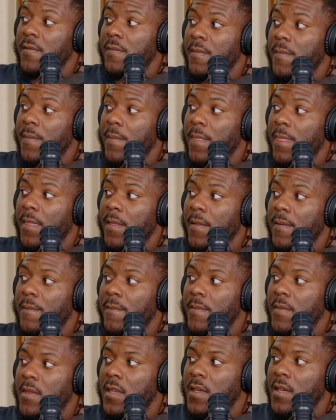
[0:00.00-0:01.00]
got to put it in
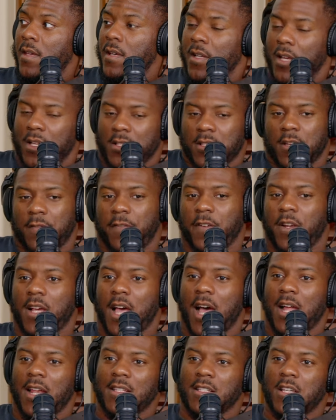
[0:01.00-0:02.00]
play. That's
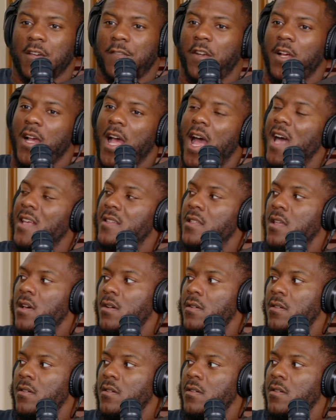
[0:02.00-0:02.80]
good for the guys, though.